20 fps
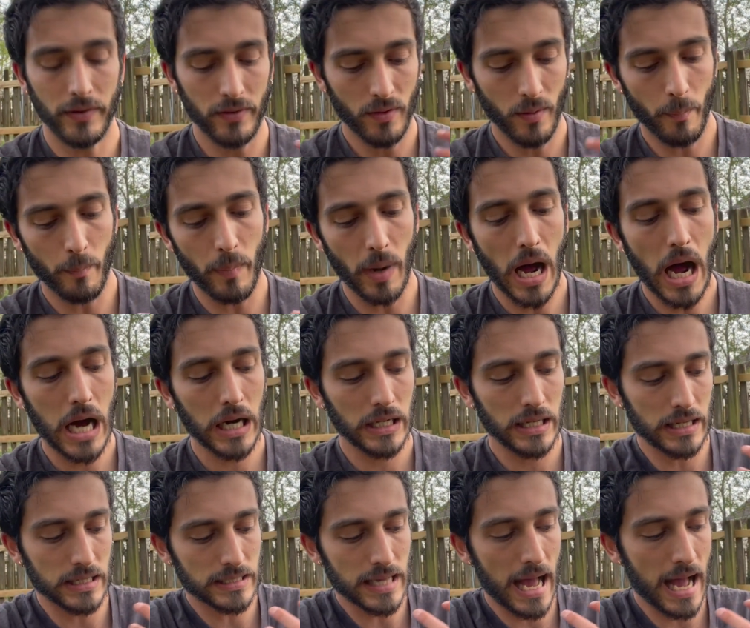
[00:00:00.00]
The
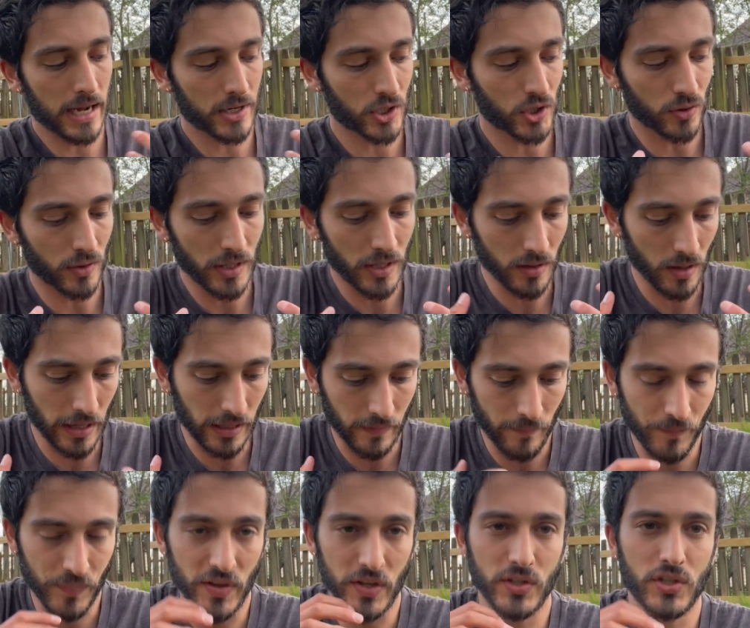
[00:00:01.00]
body is actually
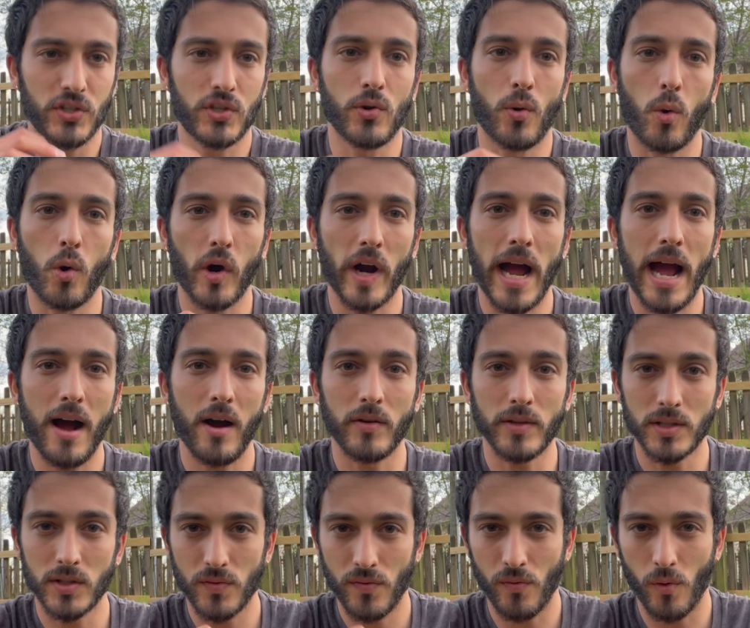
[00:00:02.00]
like the
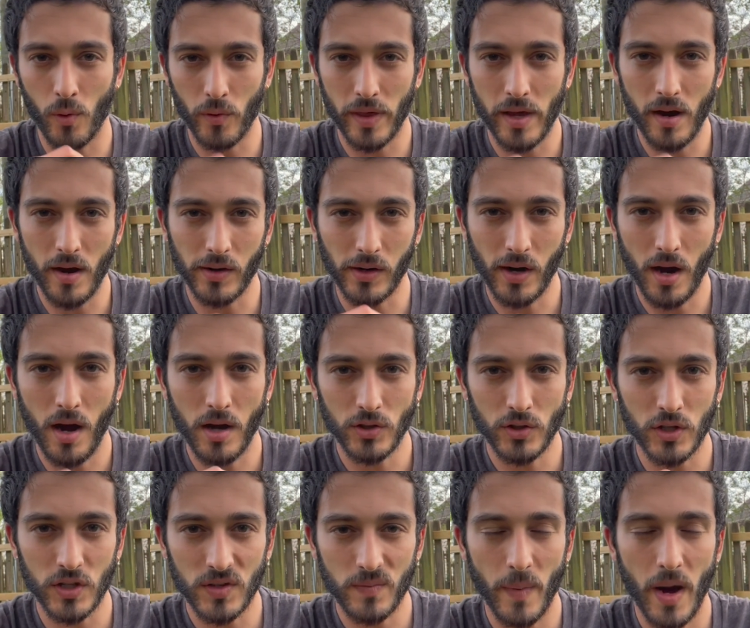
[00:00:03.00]
storehouse for the
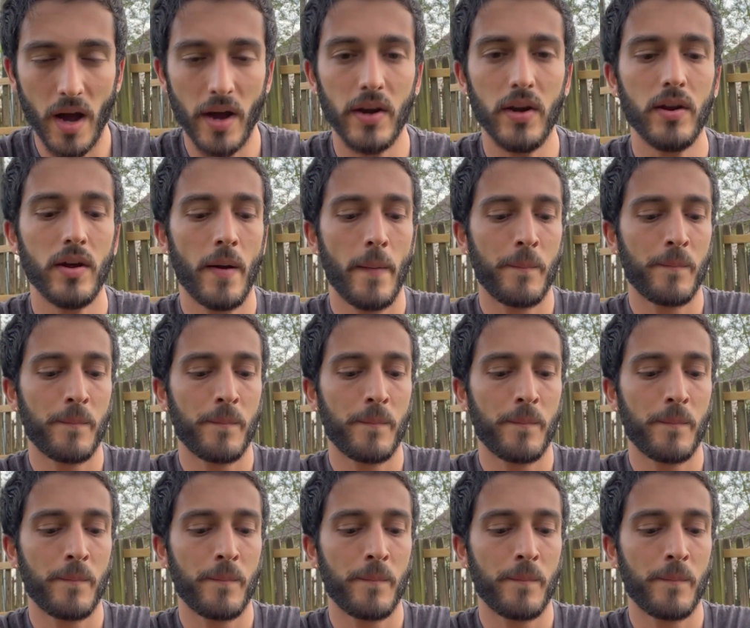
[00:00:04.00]
unconscious mind.